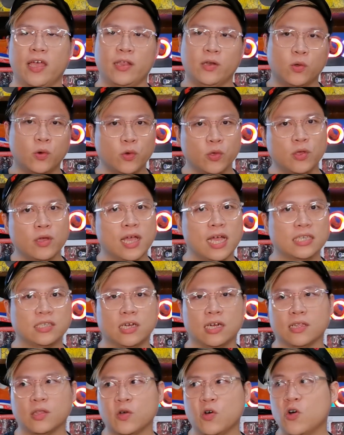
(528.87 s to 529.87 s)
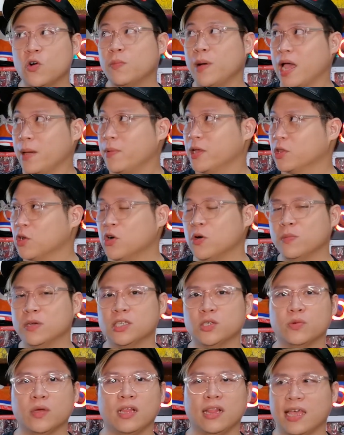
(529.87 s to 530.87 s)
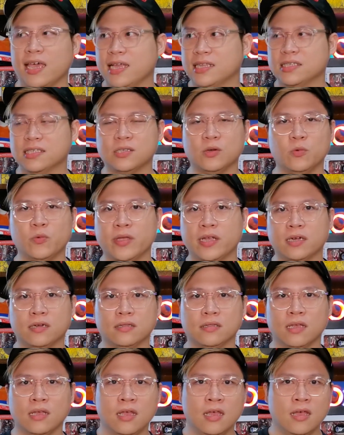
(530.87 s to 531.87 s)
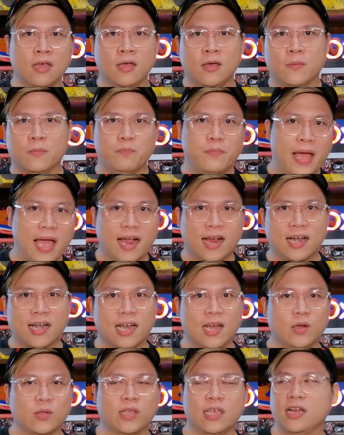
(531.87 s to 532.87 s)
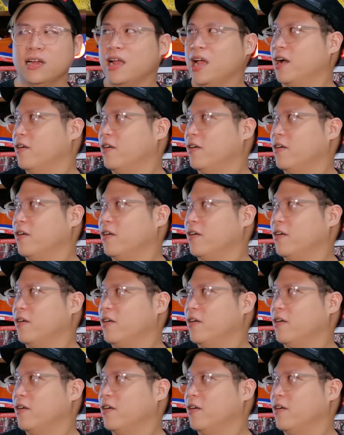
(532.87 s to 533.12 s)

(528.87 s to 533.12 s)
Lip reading: I know you guys are at home. I'm at home as well, hence the weird background here.